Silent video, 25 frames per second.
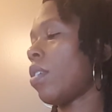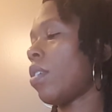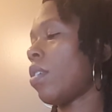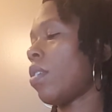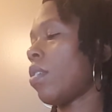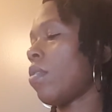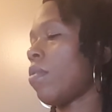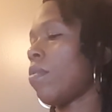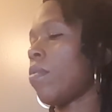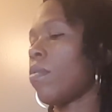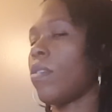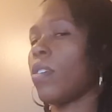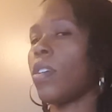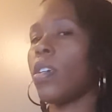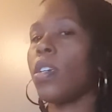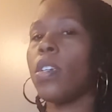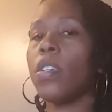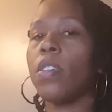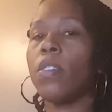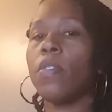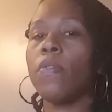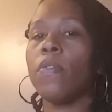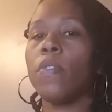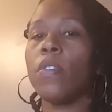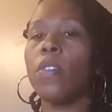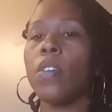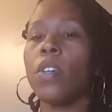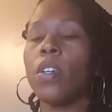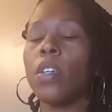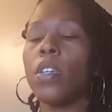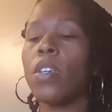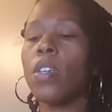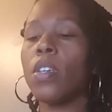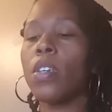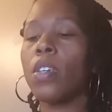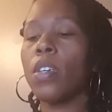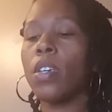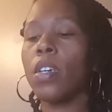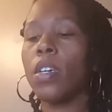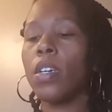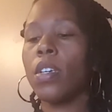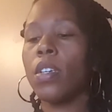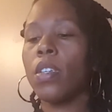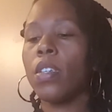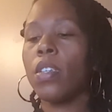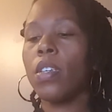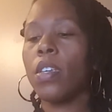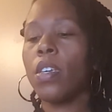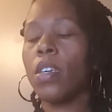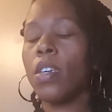Alright, I've already
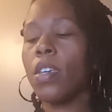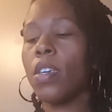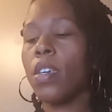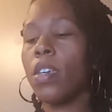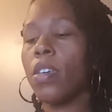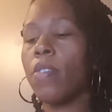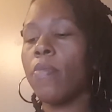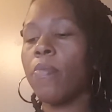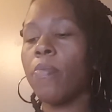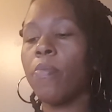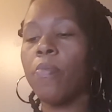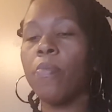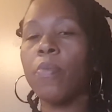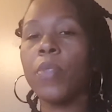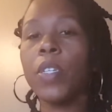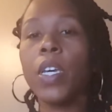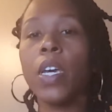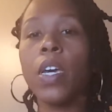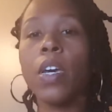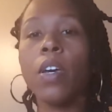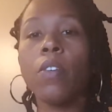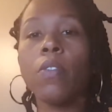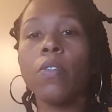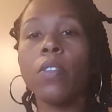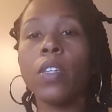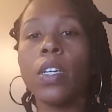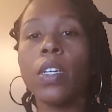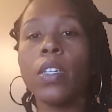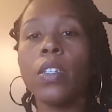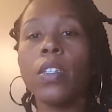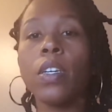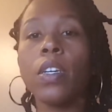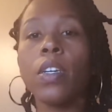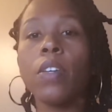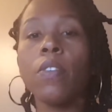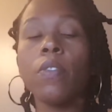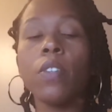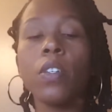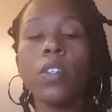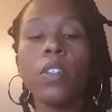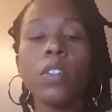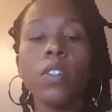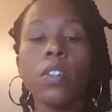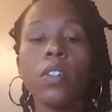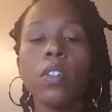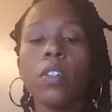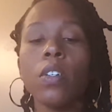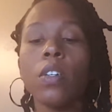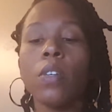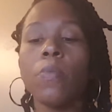got a towel laid down
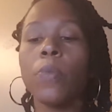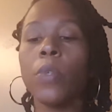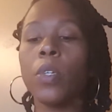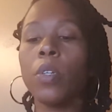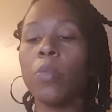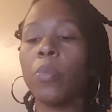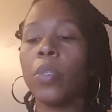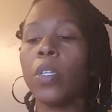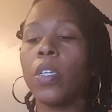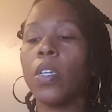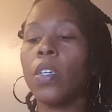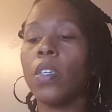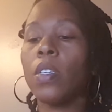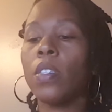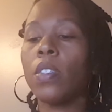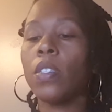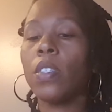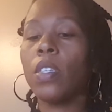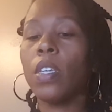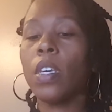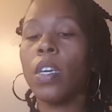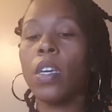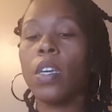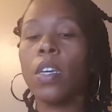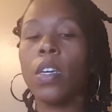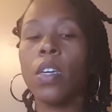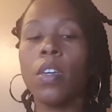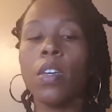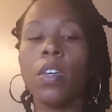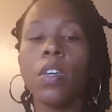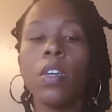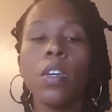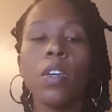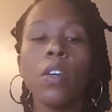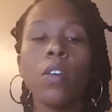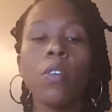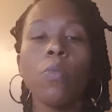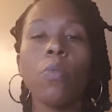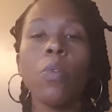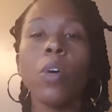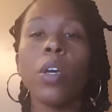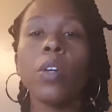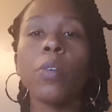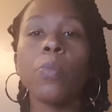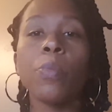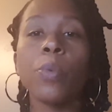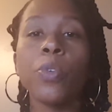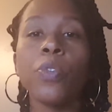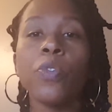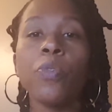here. I'm going to place a
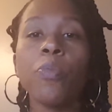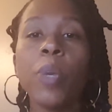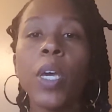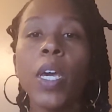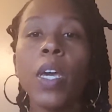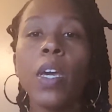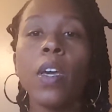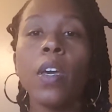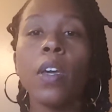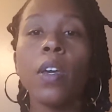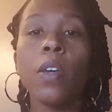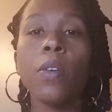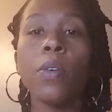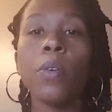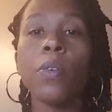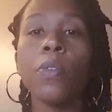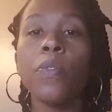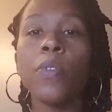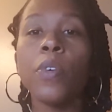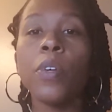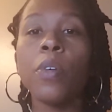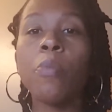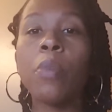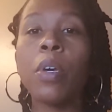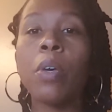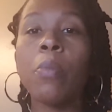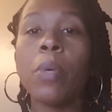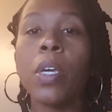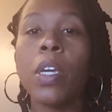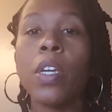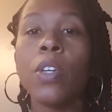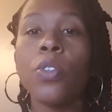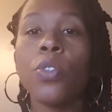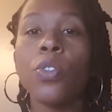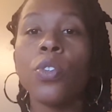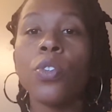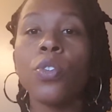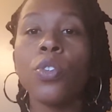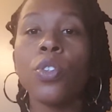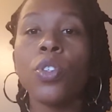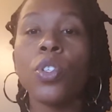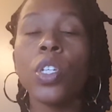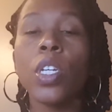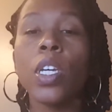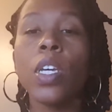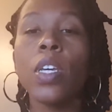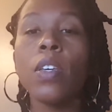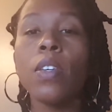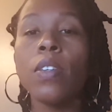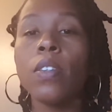waterproof pad over my patient's
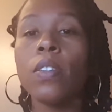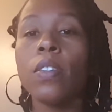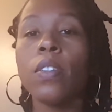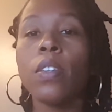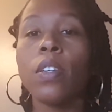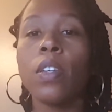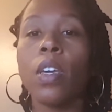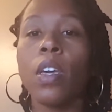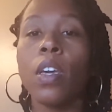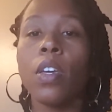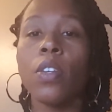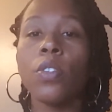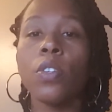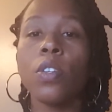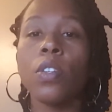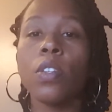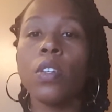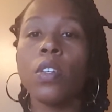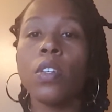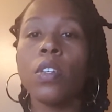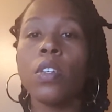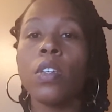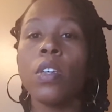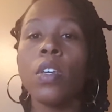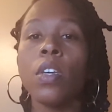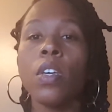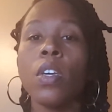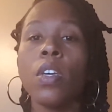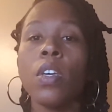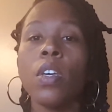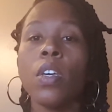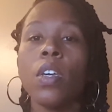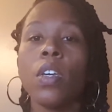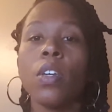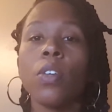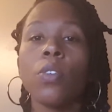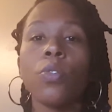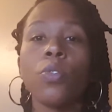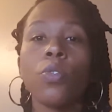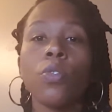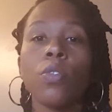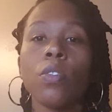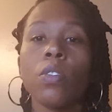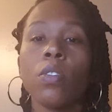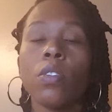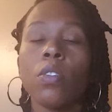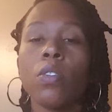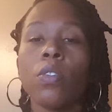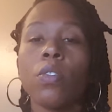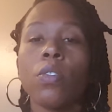chest to catch any
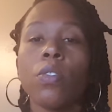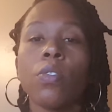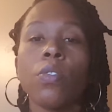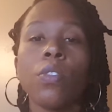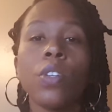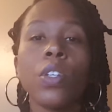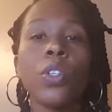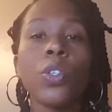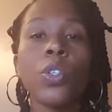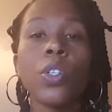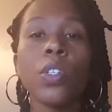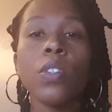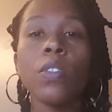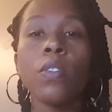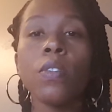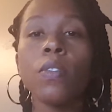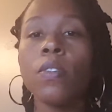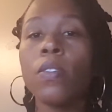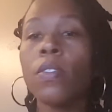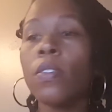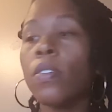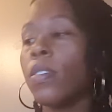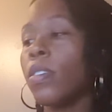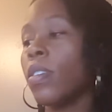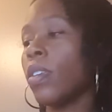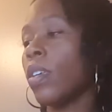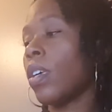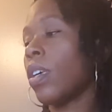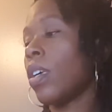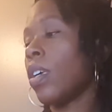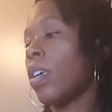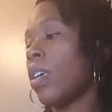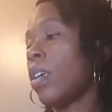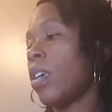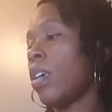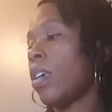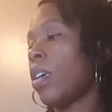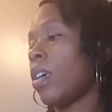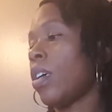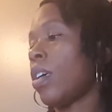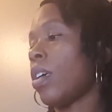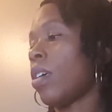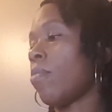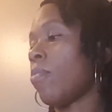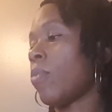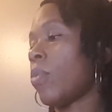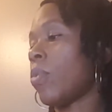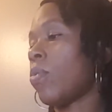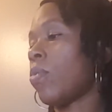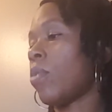extra secretions.
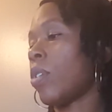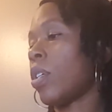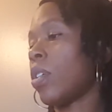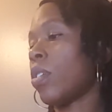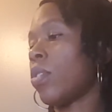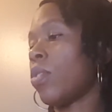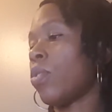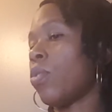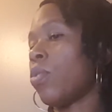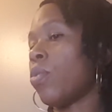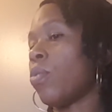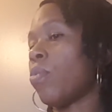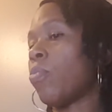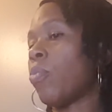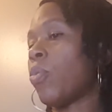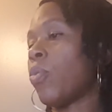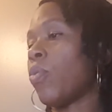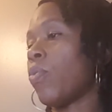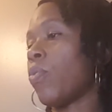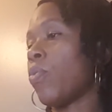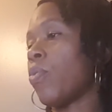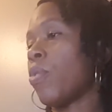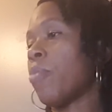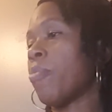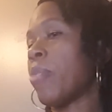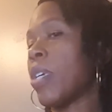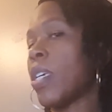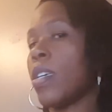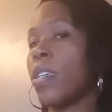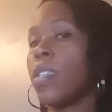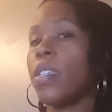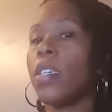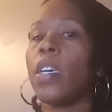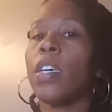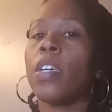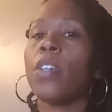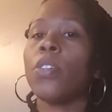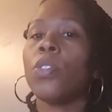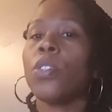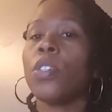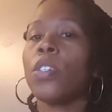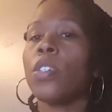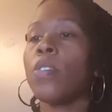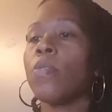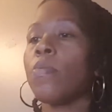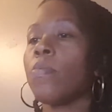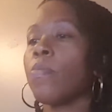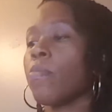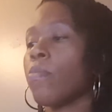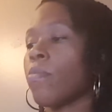I'm going to perform hand
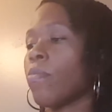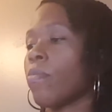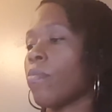hygiene.